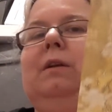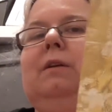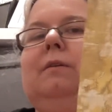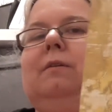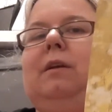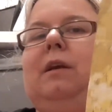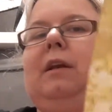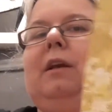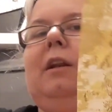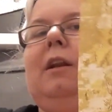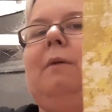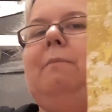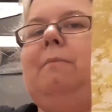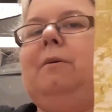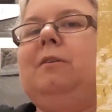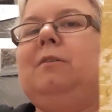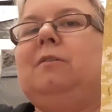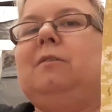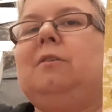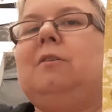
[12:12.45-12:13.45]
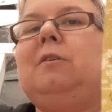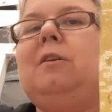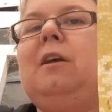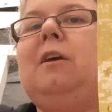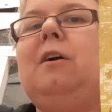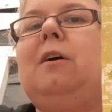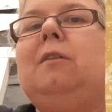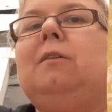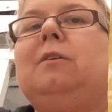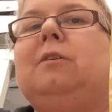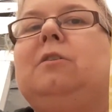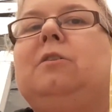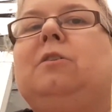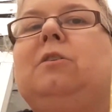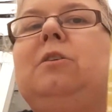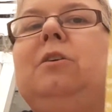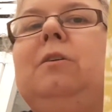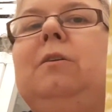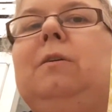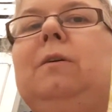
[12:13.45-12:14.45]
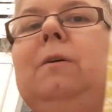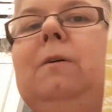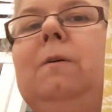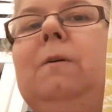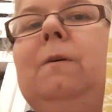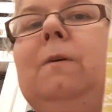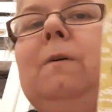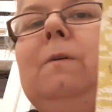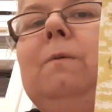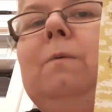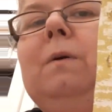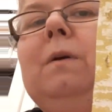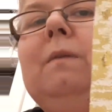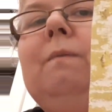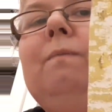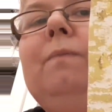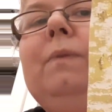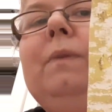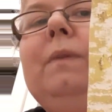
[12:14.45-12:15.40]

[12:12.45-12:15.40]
It's a kind of mustardy coloured one.